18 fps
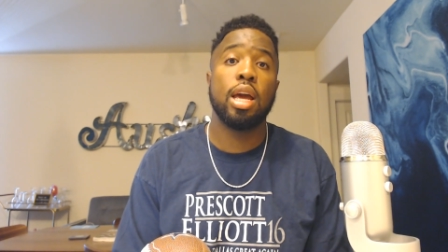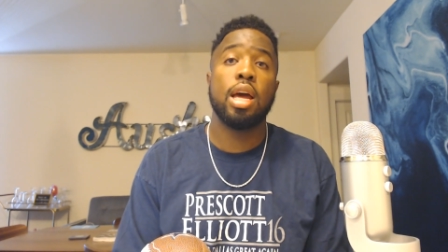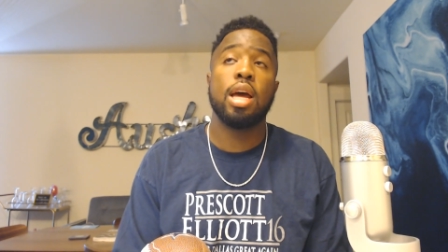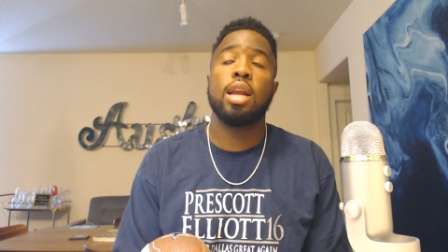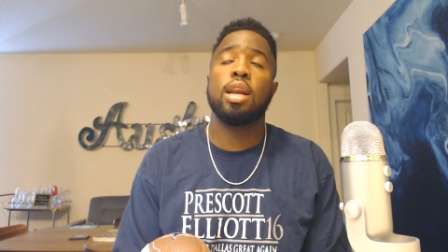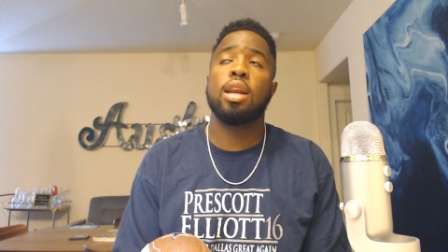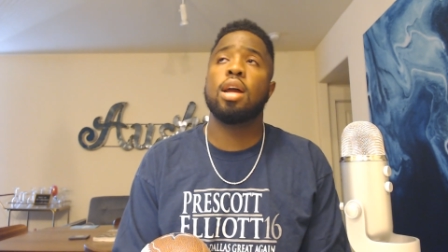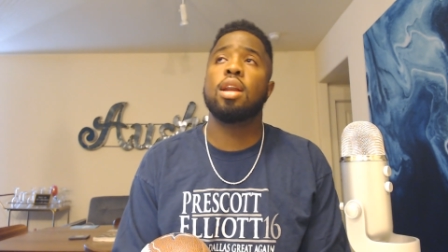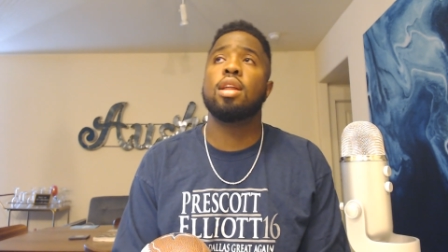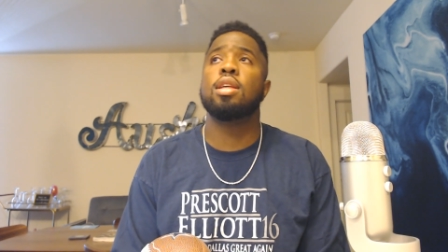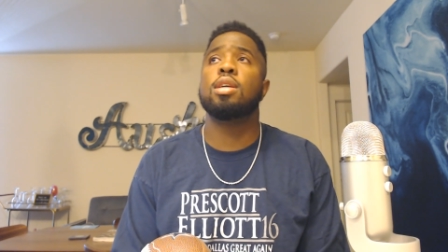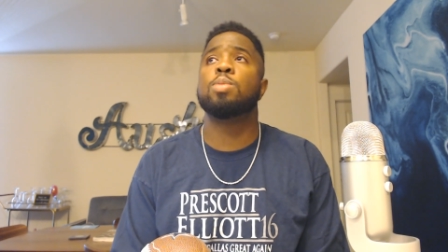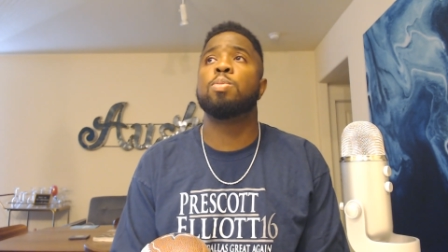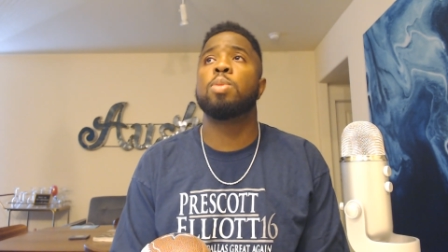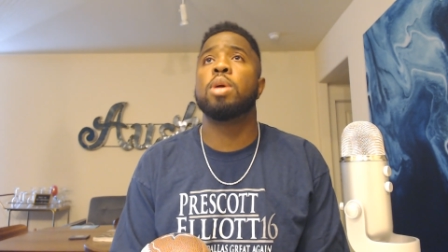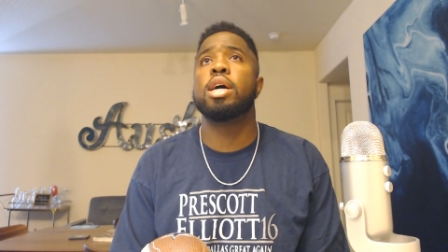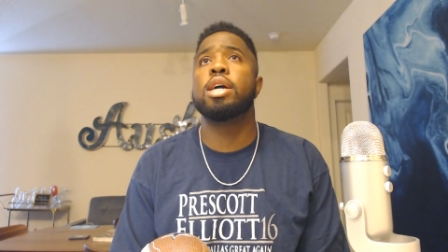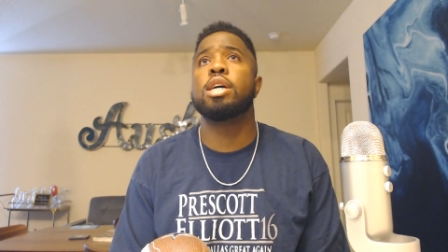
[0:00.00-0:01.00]
None of these
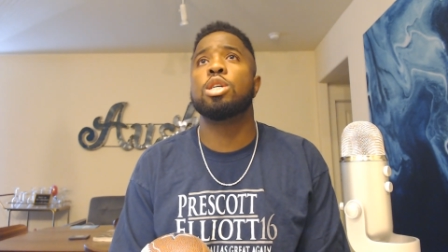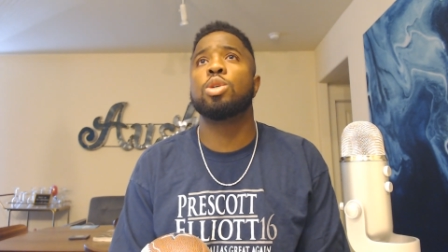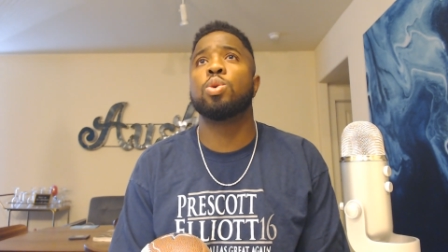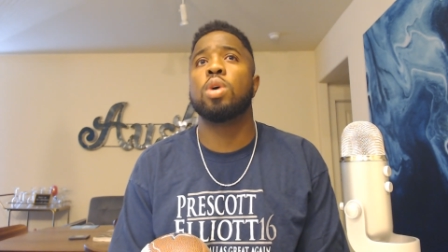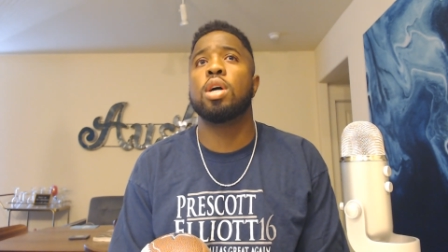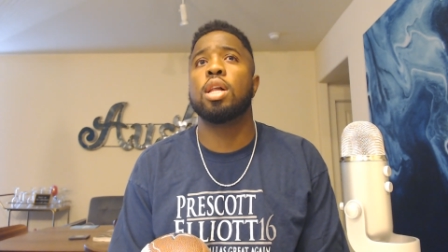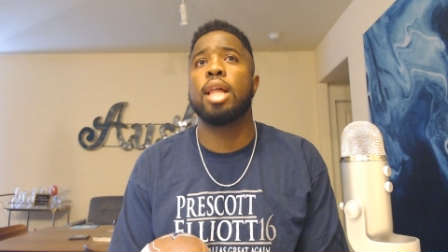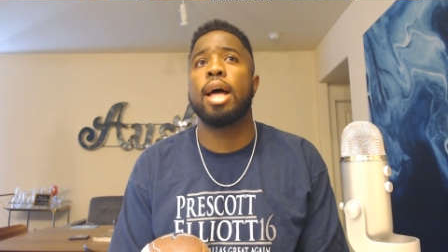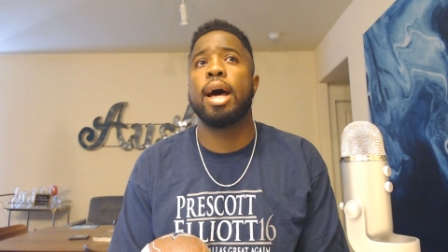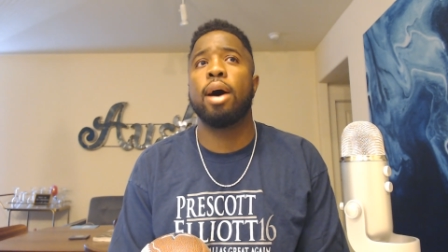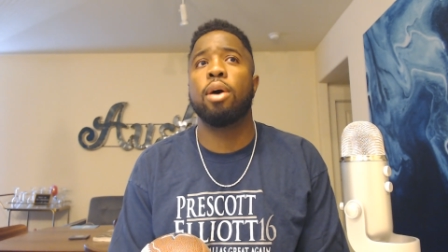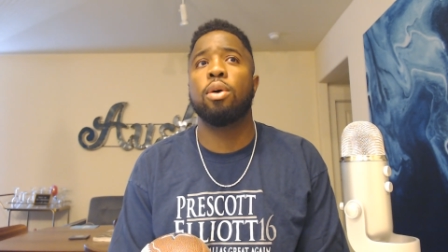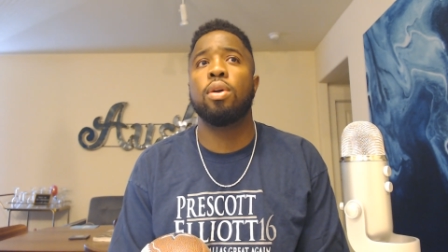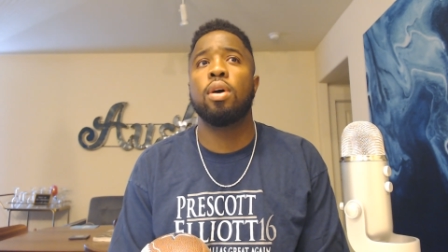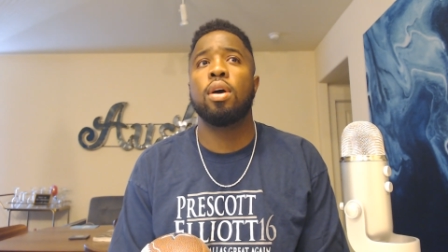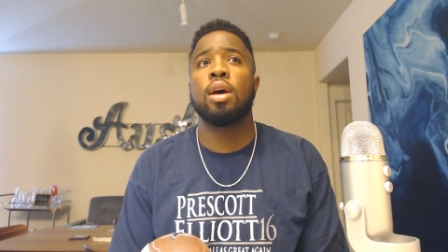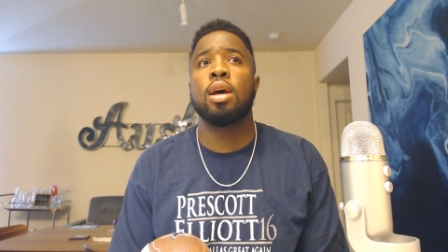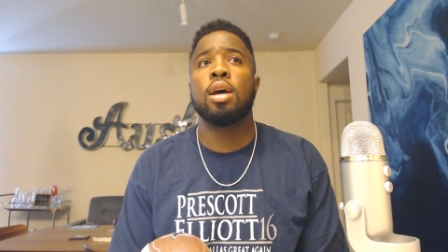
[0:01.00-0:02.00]
players were allowed
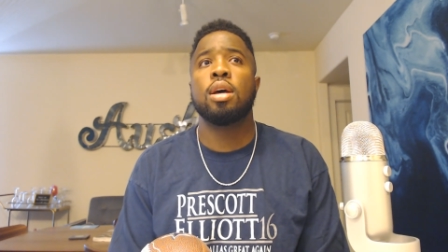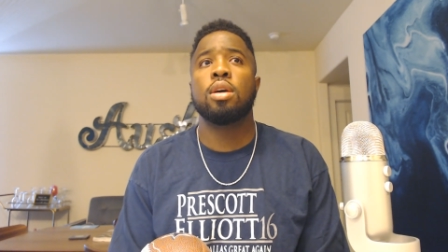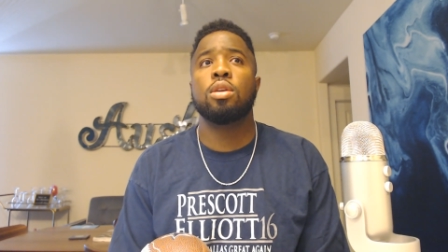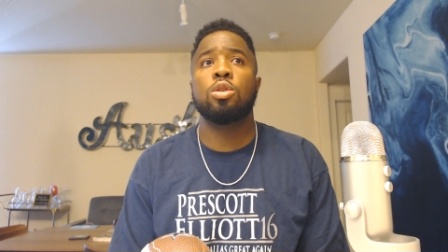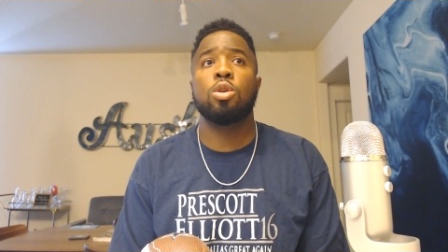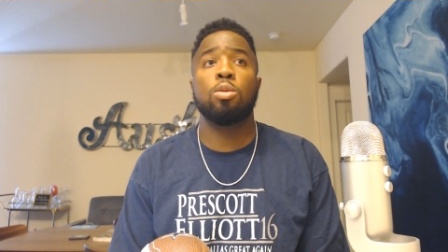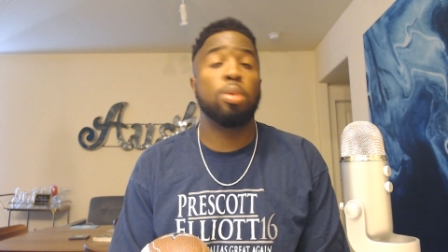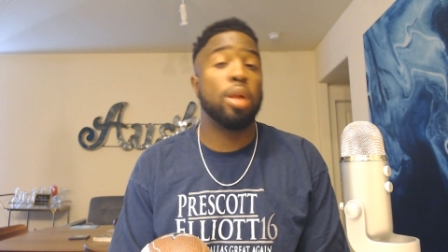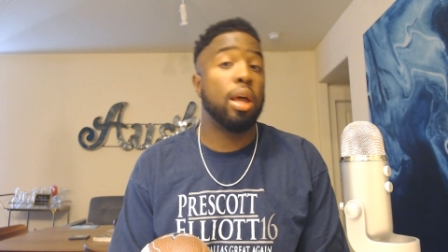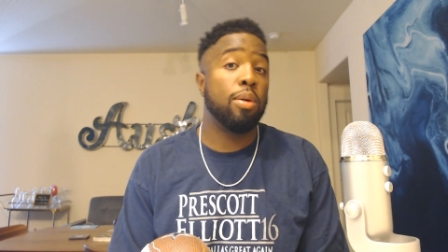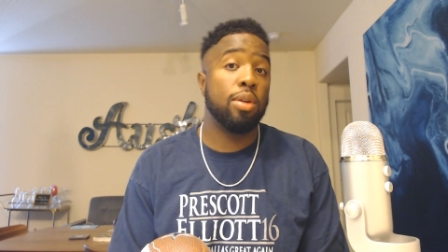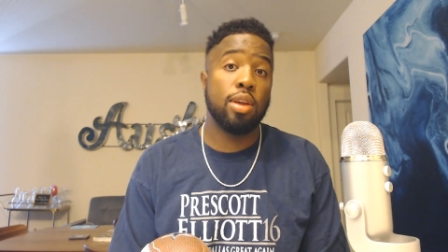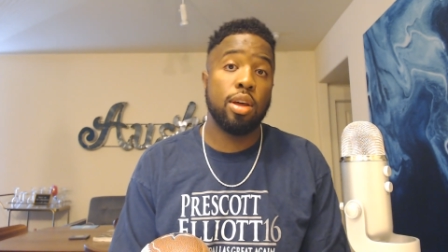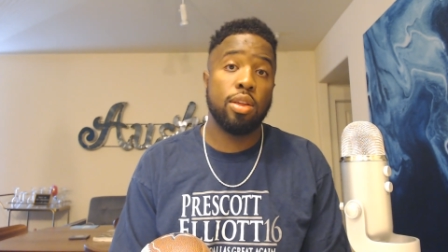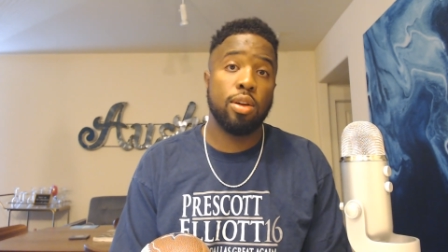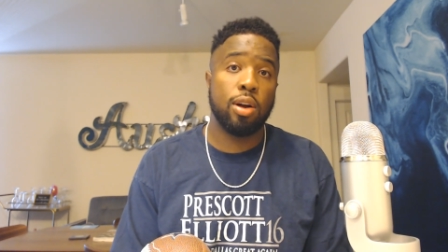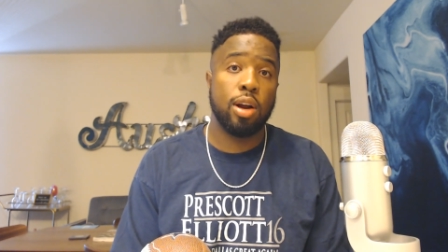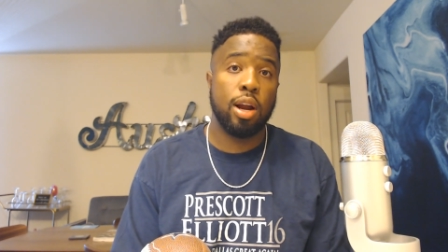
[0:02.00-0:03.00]
to play with
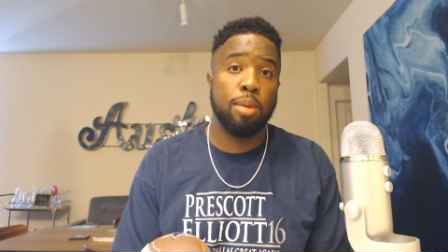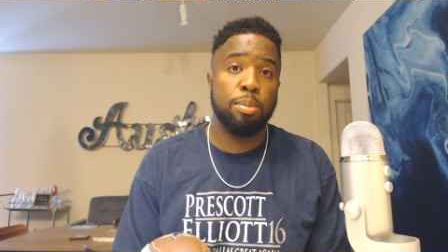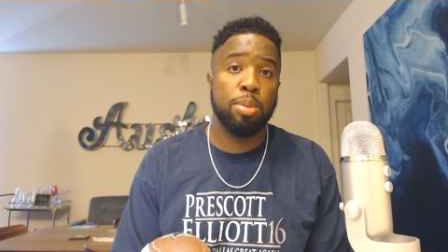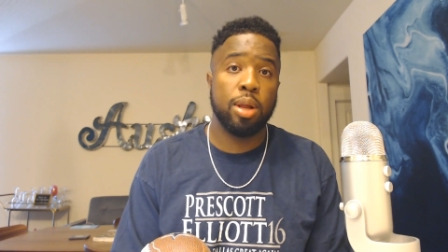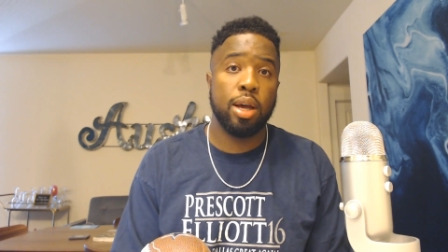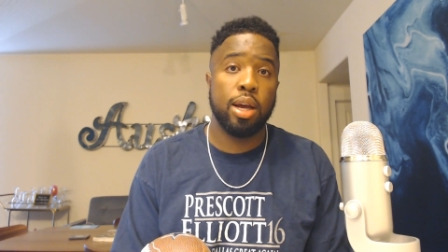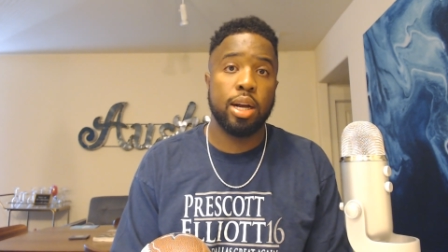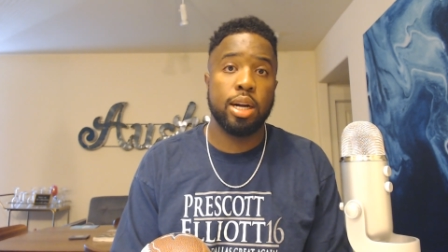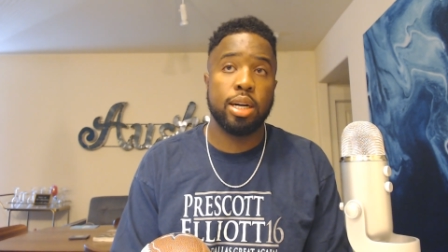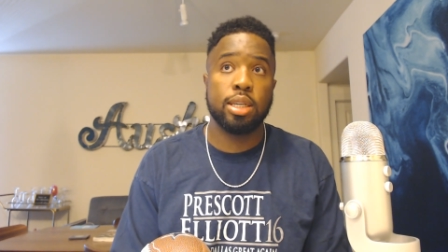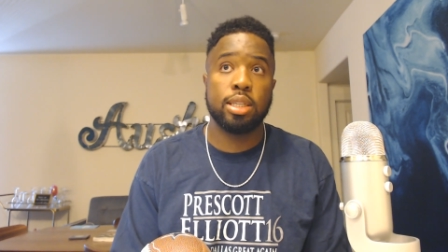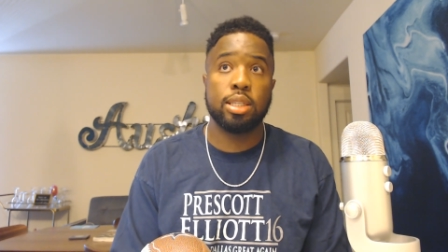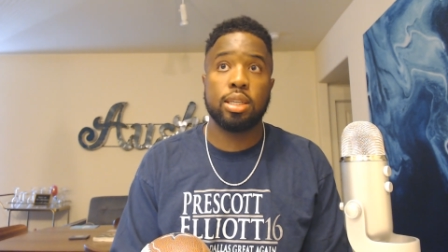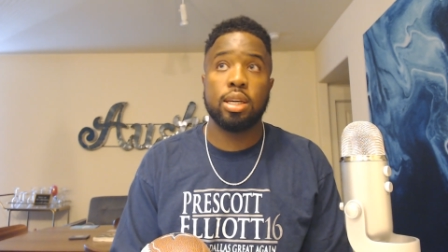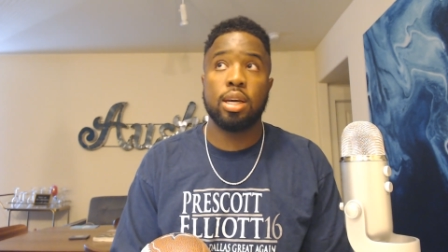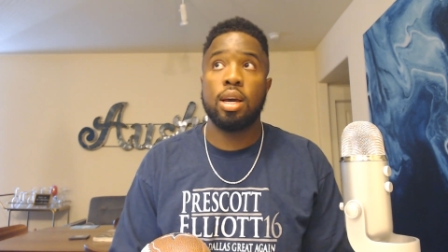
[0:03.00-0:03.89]
other great players,